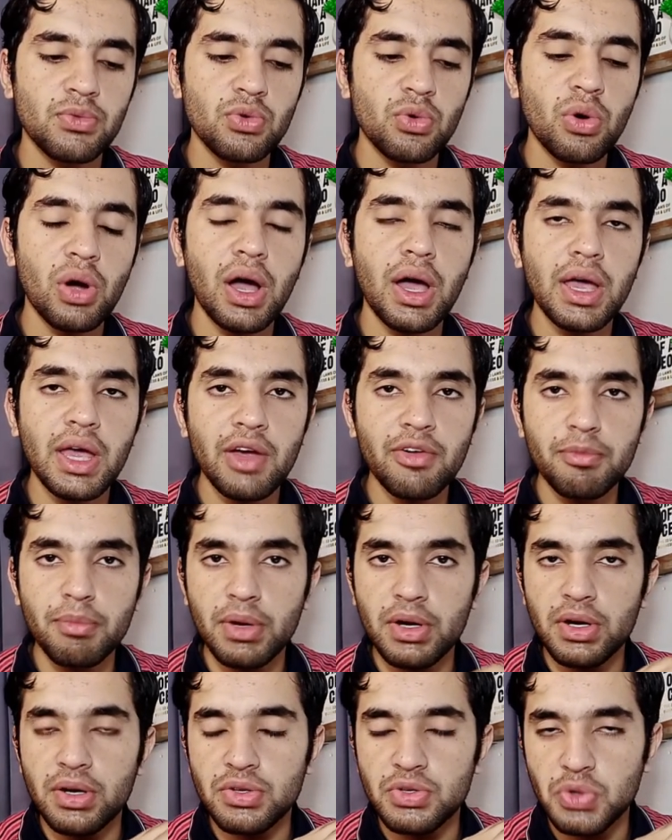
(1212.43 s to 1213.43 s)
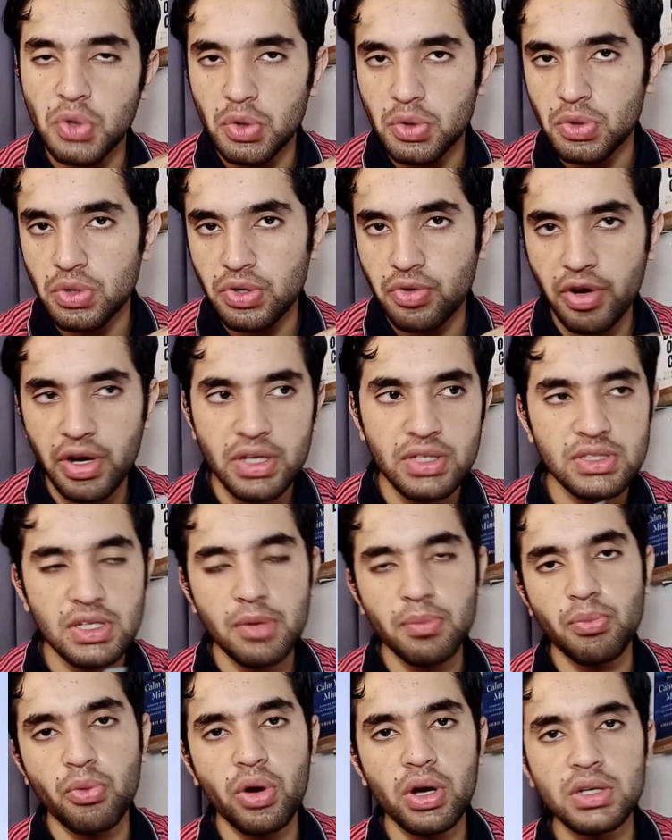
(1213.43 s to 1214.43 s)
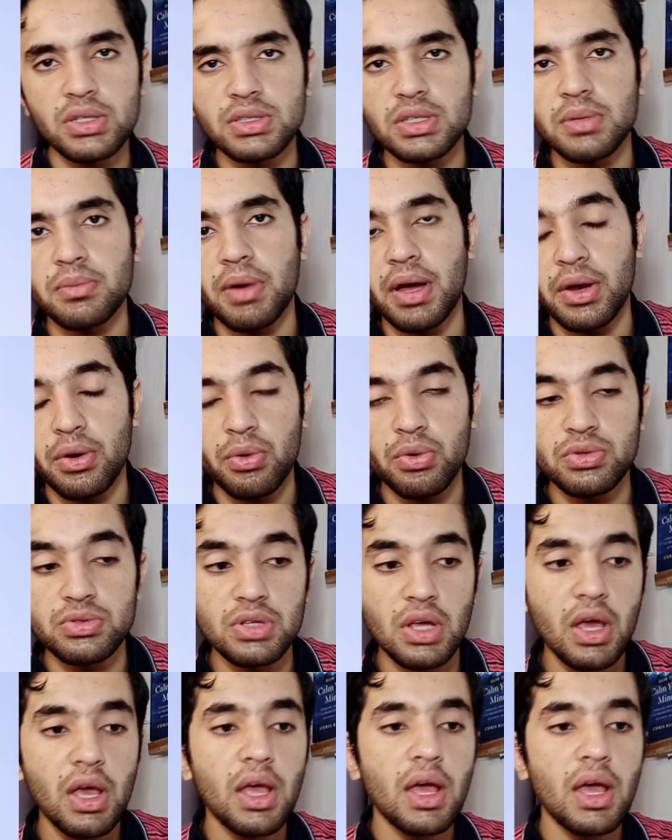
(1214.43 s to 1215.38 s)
So I have made a short tricks and points in my notes.